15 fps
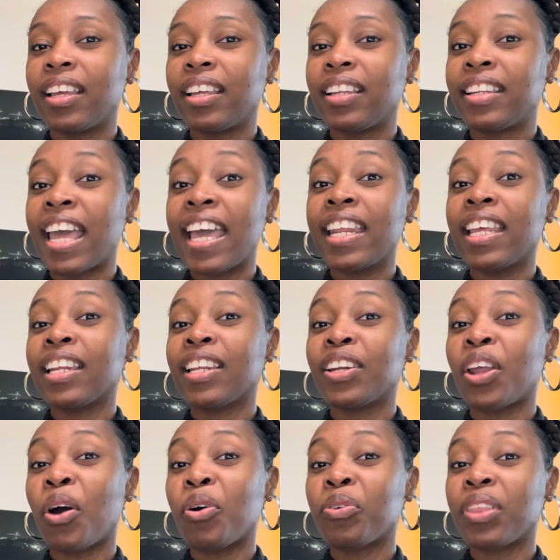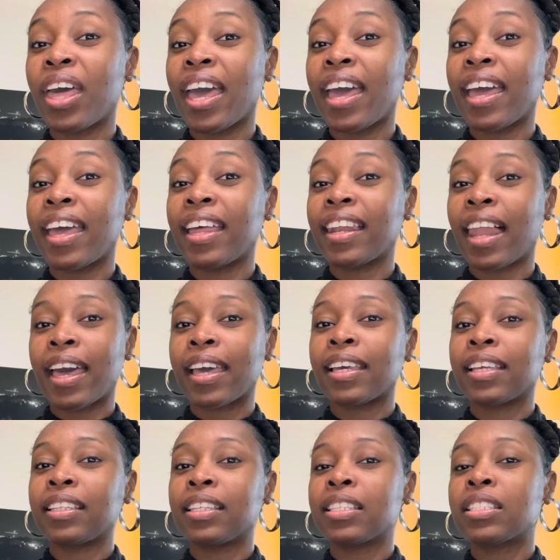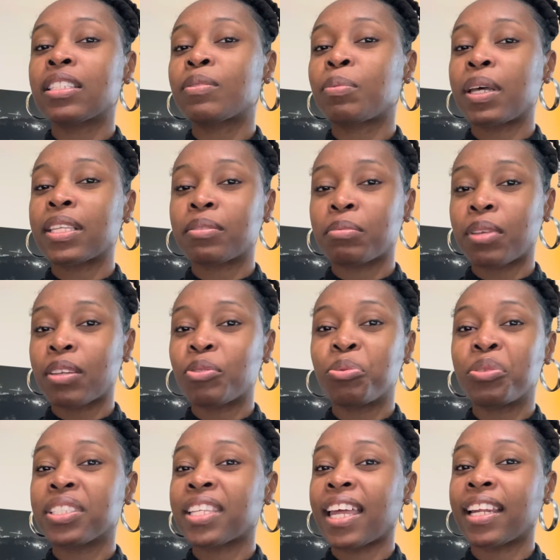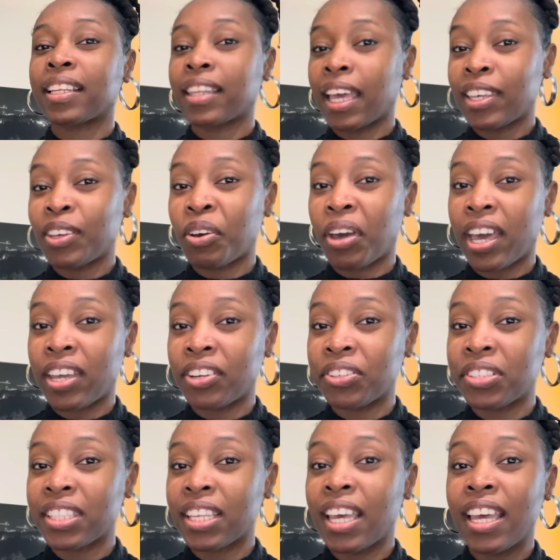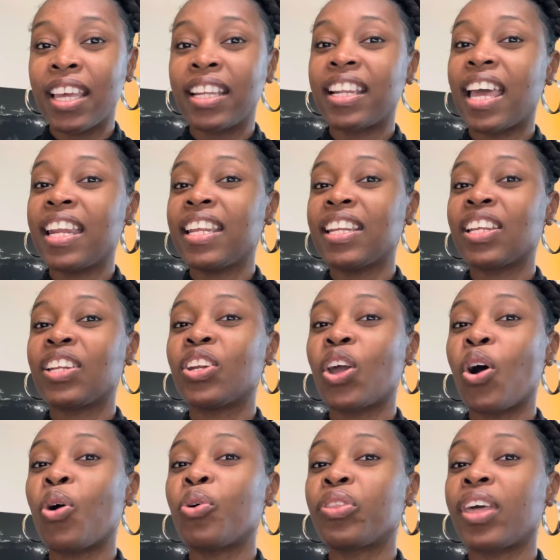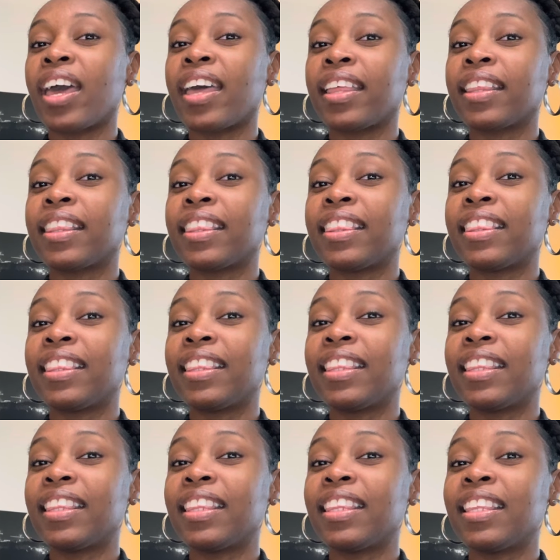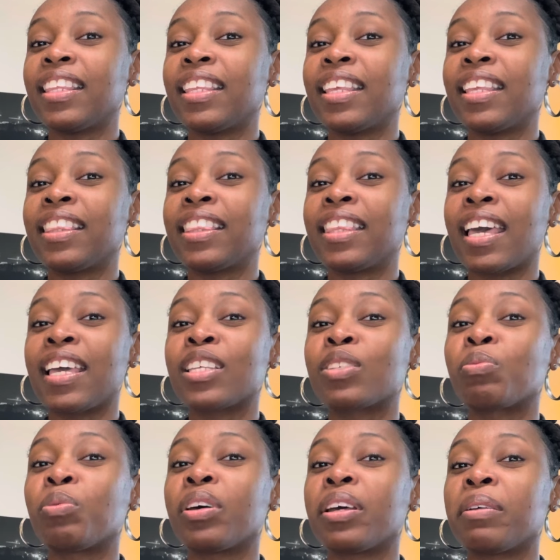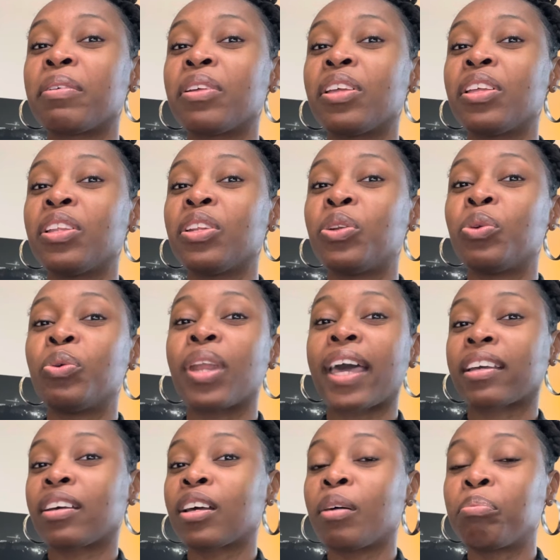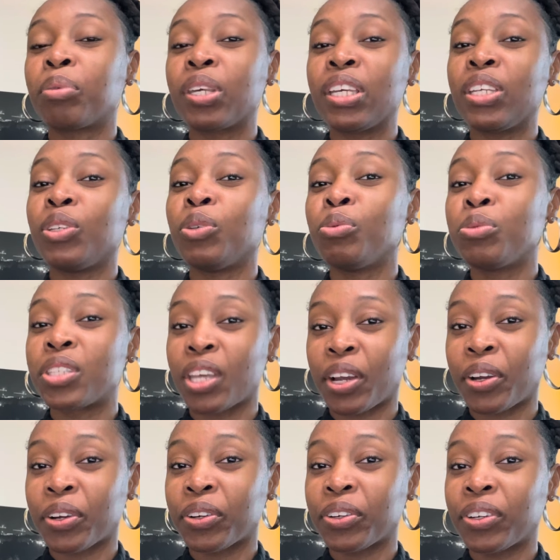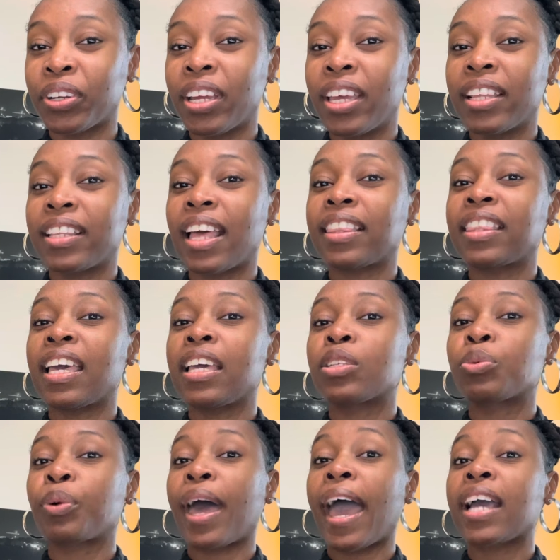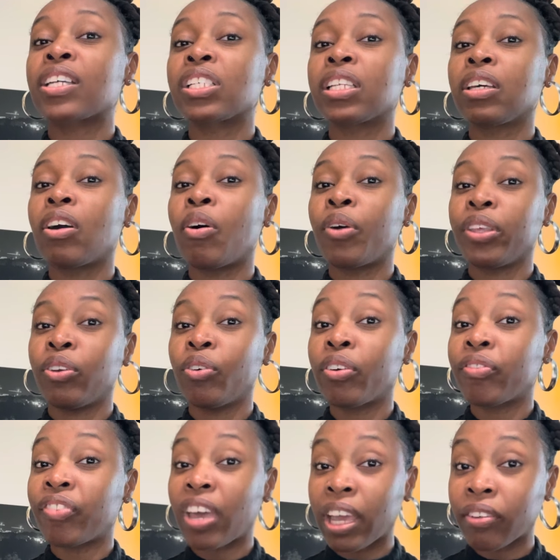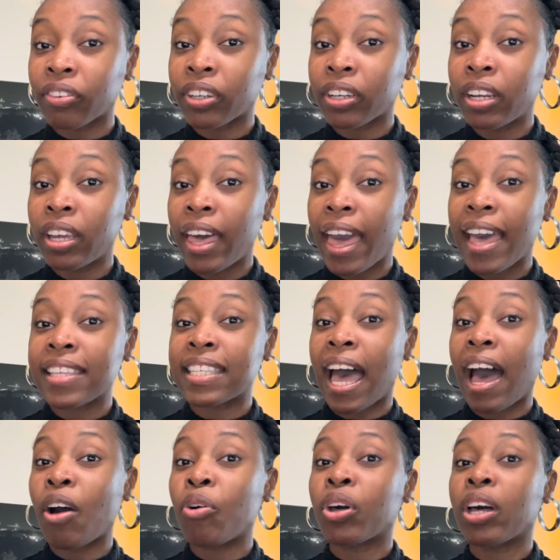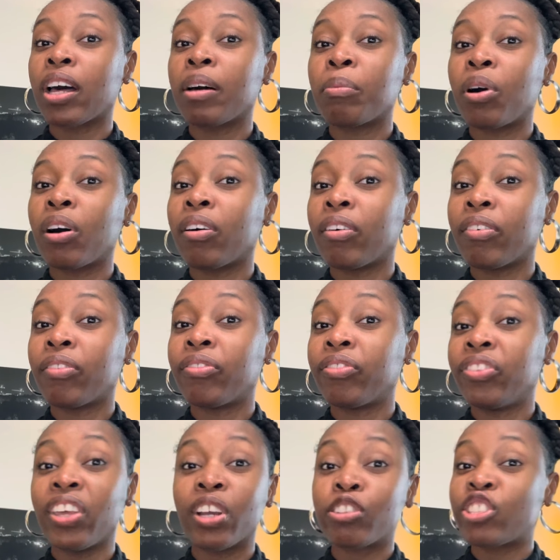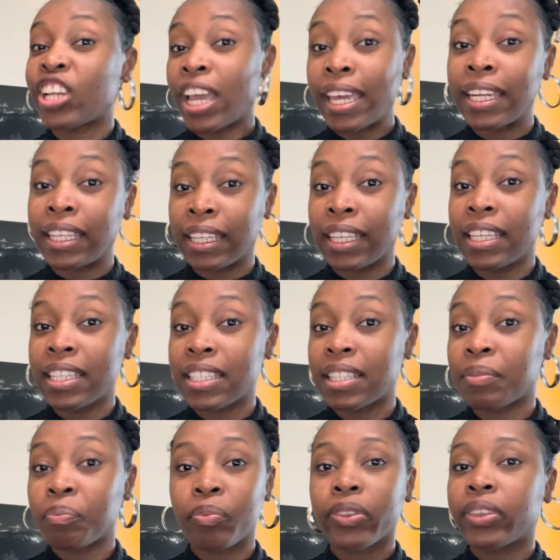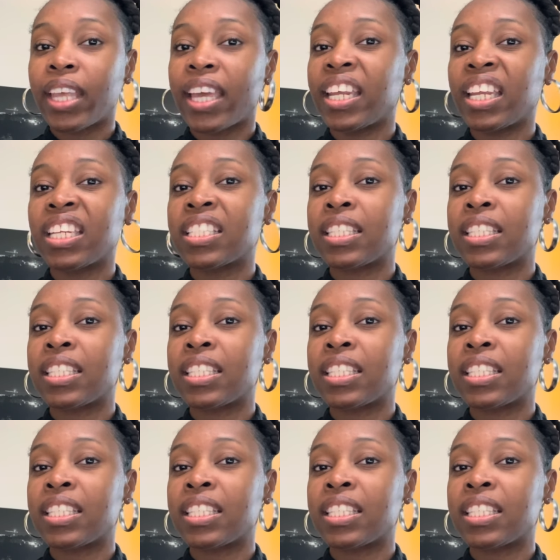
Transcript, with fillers: They didn't know that, like, this is why sometimes you just gotta thank your haters. They didn't know that things would do like a complete U-turn, that things would actually go in your favor as the outcome of their shadiness. They didn't